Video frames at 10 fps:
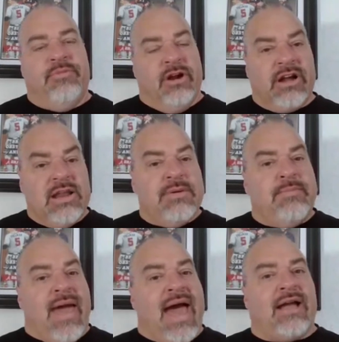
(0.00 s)
They're going to be
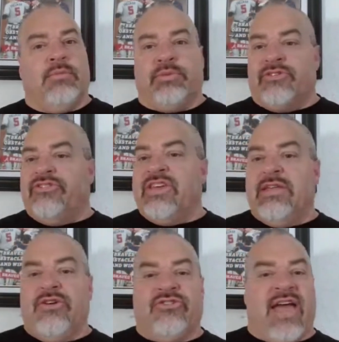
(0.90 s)
back.
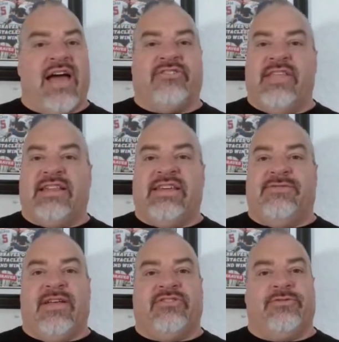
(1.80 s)
Brissy and those guys on that
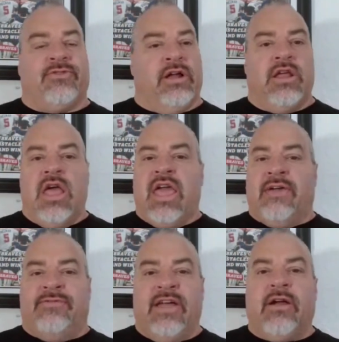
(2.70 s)
defensive front,
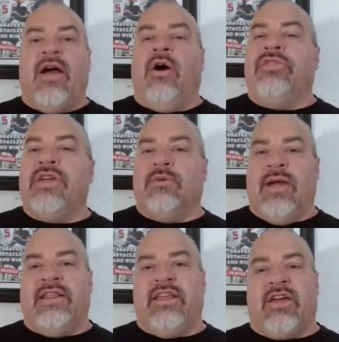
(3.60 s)
if they're healthy and
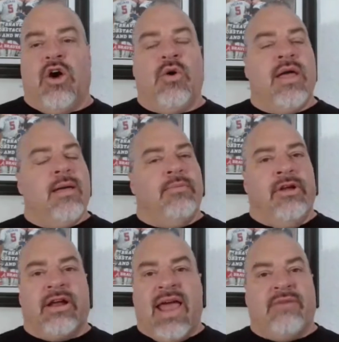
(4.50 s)
ready to go,
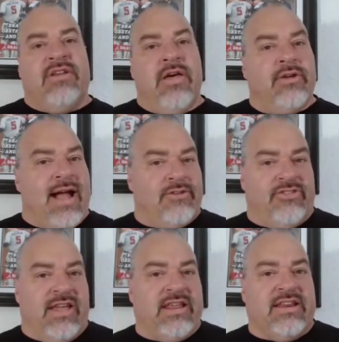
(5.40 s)
they're going to have another
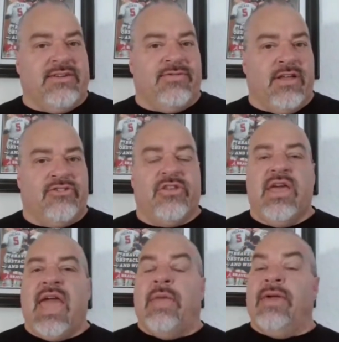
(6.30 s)
outstanding defense,
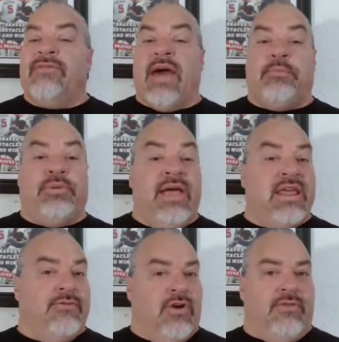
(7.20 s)
and they've got
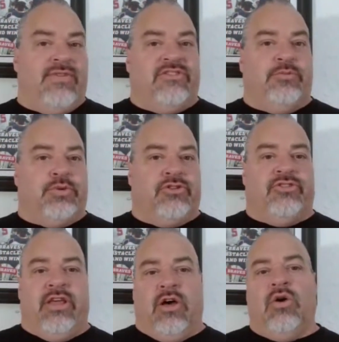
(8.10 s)
plenty of offensive
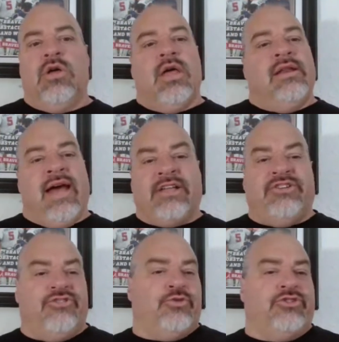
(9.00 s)
personnel,
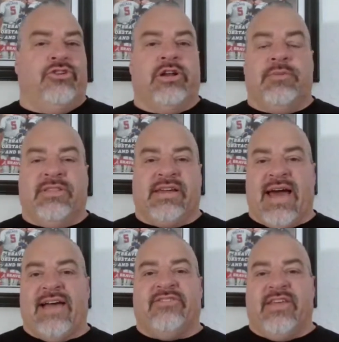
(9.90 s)
not just returning, but the
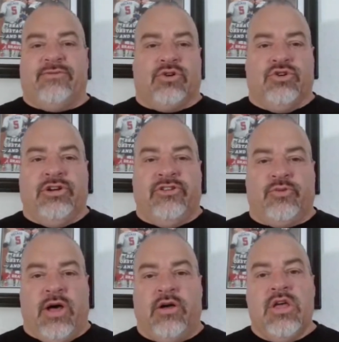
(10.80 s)
guys that they've recruited
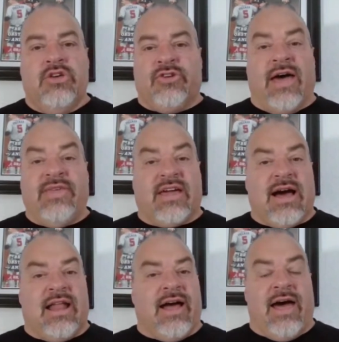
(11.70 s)
as well. So I think
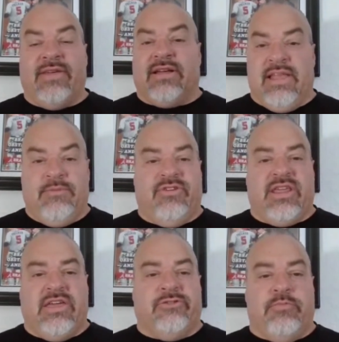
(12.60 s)

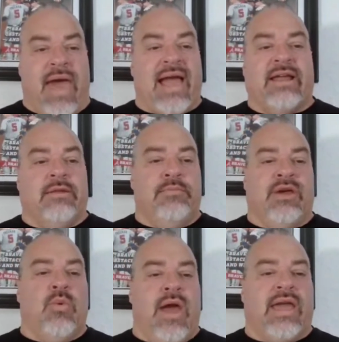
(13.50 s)
Clemson is back in a
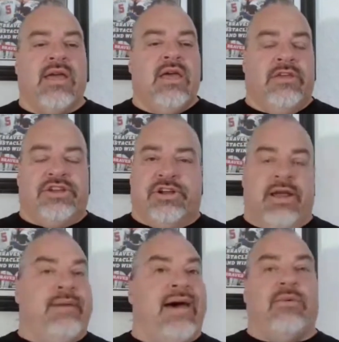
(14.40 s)
big way this
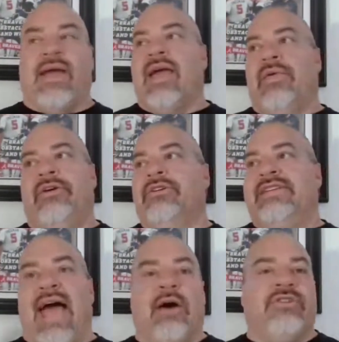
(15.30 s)
year. And by the way, their
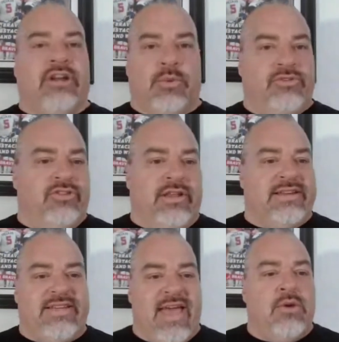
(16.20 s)
down year was still
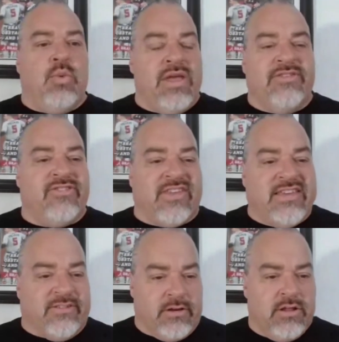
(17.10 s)
a 10-win
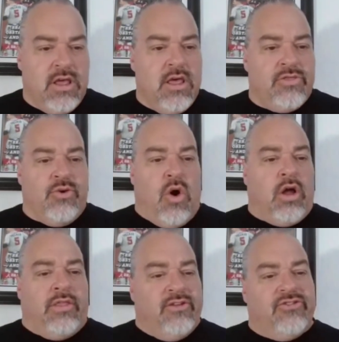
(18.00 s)
season through
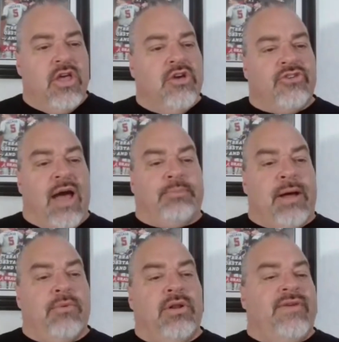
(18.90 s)
all of this. So I
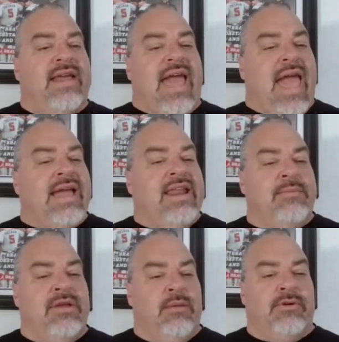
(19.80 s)
probably would have had
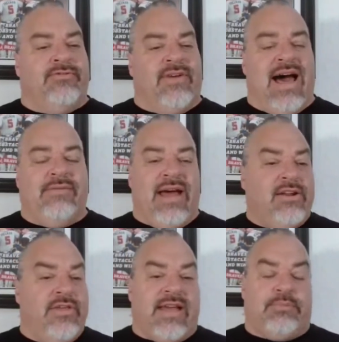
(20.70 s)
A&M at number 5, and I
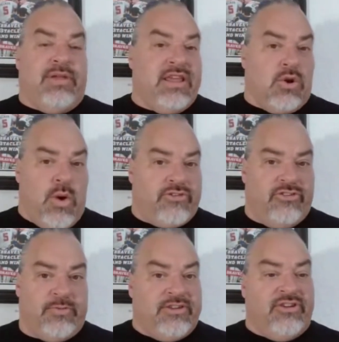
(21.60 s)
know they got plenty of
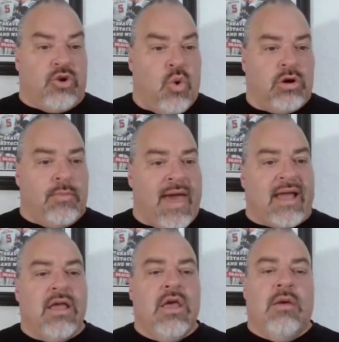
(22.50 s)
questions, especially at
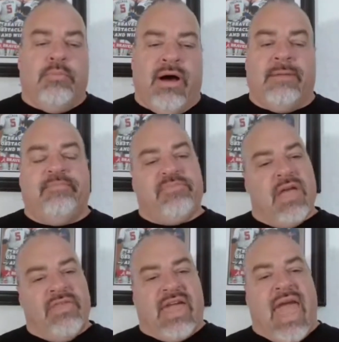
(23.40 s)
quarterback, but
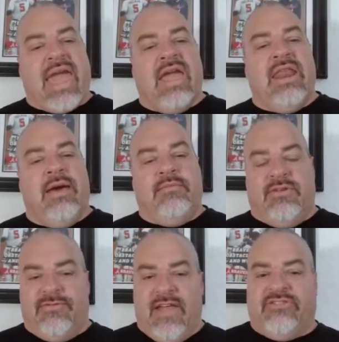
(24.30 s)
I think A&M
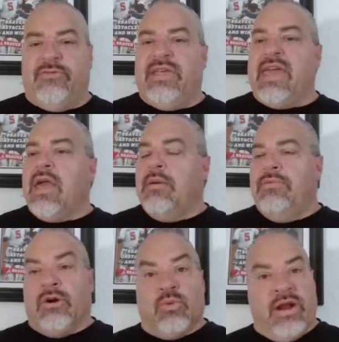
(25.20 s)
defensively,
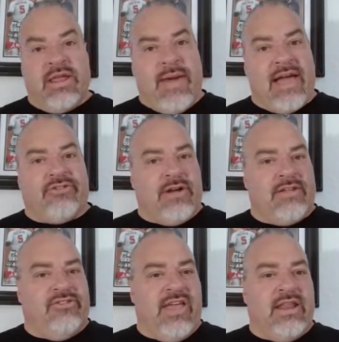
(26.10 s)
their running backs are
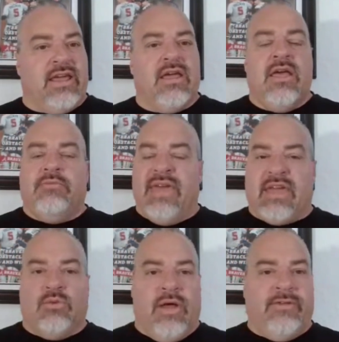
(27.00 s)
outstanding. They
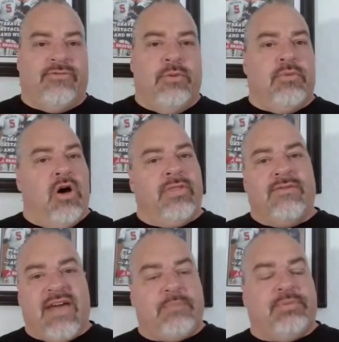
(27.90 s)
can run the football.
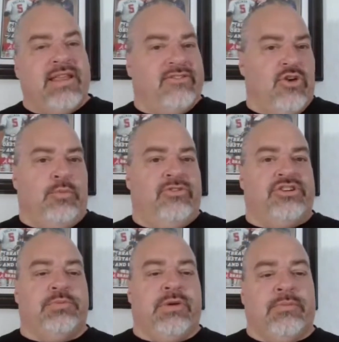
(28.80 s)
They've got plenty of skill
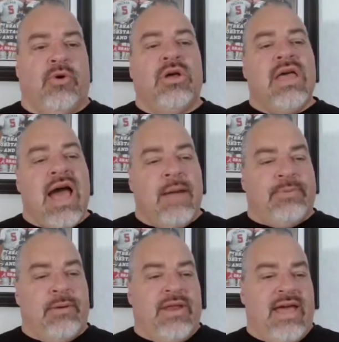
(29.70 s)
position people. I
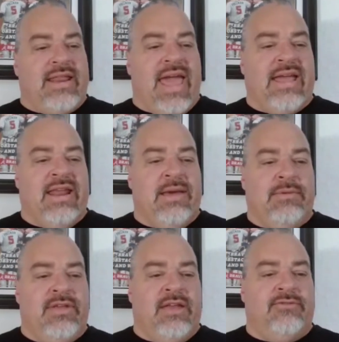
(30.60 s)
probably would have had
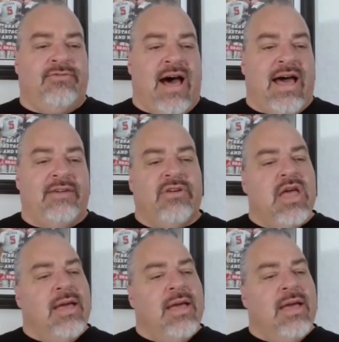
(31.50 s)
A&M at 5.